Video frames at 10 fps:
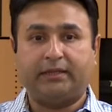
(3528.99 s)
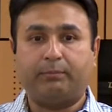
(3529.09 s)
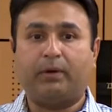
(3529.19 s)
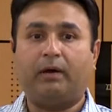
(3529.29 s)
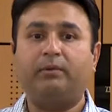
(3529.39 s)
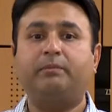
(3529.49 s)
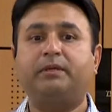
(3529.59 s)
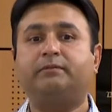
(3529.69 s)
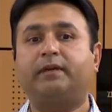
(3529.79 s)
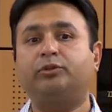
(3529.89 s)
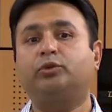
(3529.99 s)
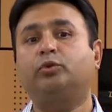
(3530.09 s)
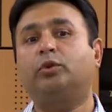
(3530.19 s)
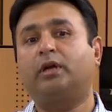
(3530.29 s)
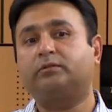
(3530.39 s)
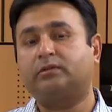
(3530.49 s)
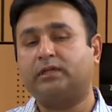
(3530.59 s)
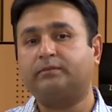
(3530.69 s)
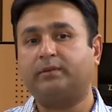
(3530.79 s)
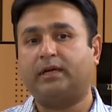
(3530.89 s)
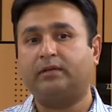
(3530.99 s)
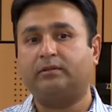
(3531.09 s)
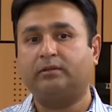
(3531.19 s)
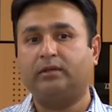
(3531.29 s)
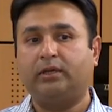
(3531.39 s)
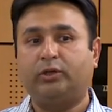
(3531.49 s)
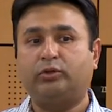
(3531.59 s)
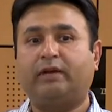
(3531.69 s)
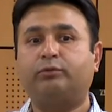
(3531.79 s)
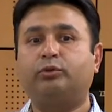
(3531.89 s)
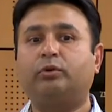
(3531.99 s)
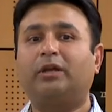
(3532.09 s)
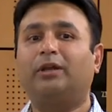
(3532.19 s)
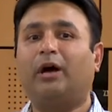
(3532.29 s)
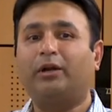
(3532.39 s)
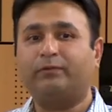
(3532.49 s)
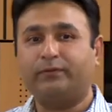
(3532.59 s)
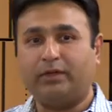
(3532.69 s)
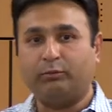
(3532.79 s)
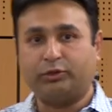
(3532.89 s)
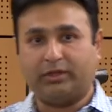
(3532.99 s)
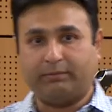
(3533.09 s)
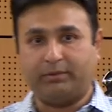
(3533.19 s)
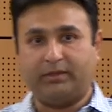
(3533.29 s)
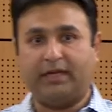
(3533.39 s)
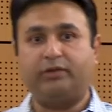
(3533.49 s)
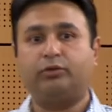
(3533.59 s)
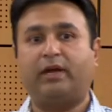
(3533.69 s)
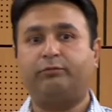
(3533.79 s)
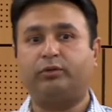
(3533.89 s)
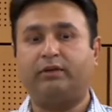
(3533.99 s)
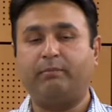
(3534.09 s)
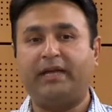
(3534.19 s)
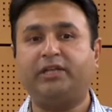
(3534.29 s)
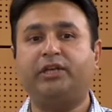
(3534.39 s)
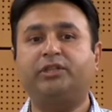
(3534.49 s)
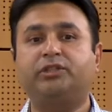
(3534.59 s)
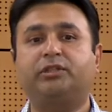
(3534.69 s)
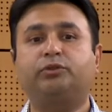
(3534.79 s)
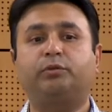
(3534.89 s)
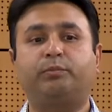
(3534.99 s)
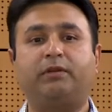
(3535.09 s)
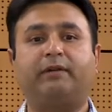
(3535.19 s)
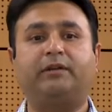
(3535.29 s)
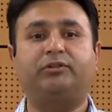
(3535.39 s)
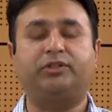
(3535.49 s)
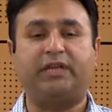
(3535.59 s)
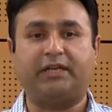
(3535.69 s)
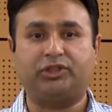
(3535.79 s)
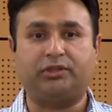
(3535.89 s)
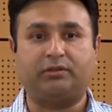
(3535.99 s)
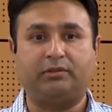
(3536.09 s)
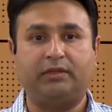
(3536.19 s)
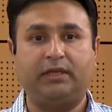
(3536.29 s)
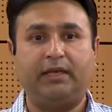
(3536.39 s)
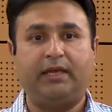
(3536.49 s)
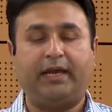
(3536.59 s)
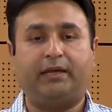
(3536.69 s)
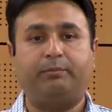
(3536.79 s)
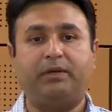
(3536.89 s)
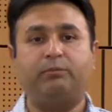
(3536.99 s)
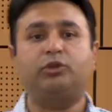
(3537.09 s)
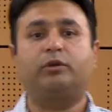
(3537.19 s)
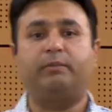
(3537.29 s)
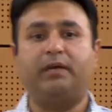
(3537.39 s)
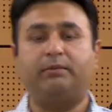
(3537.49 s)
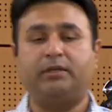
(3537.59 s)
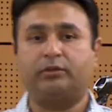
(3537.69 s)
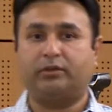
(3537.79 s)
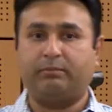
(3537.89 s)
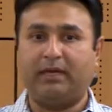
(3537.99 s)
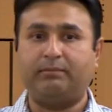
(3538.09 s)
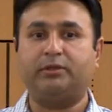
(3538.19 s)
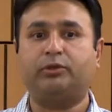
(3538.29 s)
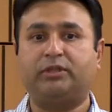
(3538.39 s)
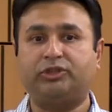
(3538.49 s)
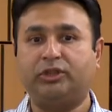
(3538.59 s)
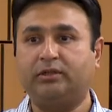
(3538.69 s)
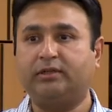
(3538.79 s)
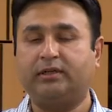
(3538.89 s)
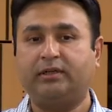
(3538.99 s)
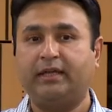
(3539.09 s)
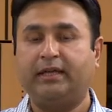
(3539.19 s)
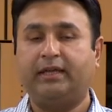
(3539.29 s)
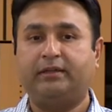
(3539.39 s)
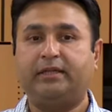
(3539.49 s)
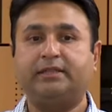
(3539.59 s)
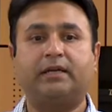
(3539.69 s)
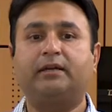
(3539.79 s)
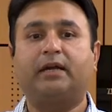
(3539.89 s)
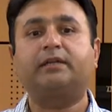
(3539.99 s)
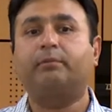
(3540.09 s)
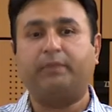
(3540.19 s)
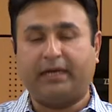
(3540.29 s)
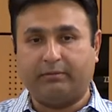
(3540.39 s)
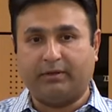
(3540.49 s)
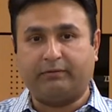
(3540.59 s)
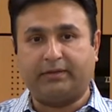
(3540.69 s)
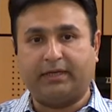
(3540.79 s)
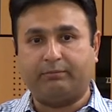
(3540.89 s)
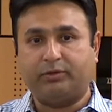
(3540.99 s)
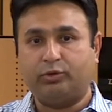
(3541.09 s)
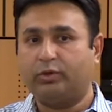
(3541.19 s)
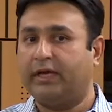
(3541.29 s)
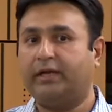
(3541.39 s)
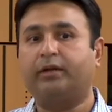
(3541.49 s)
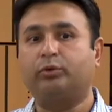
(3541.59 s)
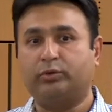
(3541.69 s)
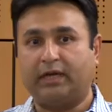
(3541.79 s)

The problem is when you do lung transplant, you have to do a lot of chemotherapy. You have to do medication to prevent rejection. And future babies or babies or the children, these are not compatible you cannot.